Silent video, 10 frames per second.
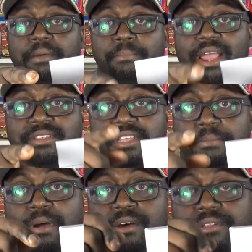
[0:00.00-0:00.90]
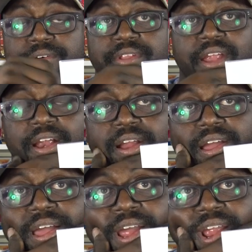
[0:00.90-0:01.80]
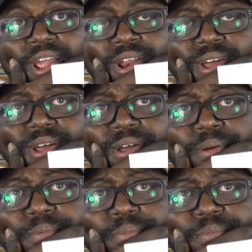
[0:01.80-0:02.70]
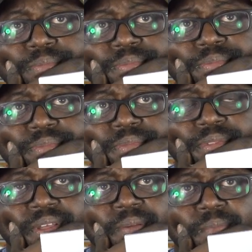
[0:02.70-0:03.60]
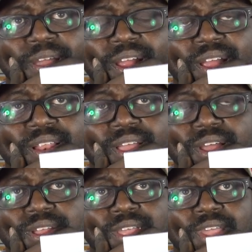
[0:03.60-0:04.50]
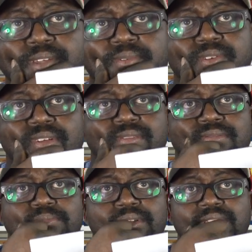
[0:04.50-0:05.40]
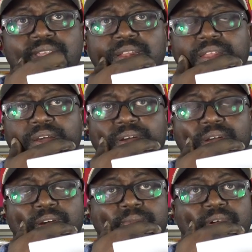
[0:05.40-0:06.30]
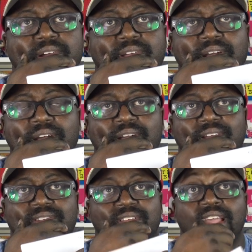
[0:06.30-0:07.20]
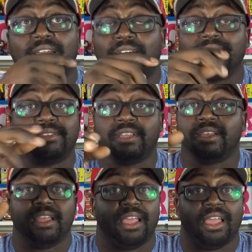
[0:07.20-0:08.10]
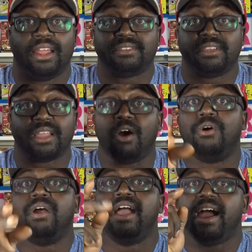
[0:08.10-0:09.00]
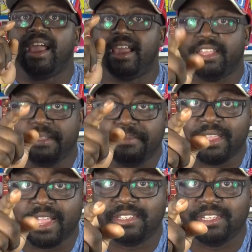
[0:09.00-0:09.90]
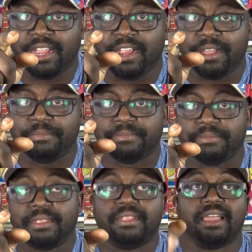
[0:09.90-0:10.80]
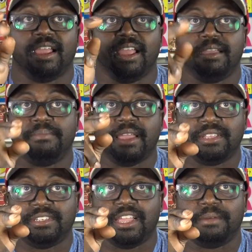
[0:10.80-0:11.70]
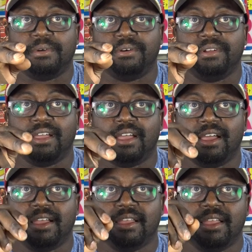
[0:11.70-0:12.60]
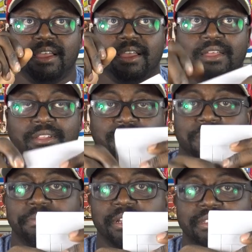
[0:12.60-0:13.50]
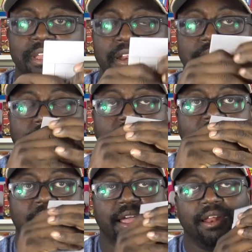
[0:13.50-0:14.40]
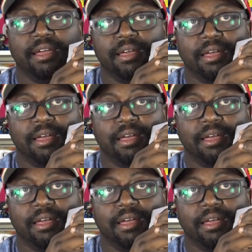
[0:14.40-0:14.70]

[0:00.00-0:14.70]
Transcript: basketball on there. I had I had a lot of games on that Super Nintendo. Oh my gosh! I had NBA Jam. I had NBA Jam on the Super Nintendo. I had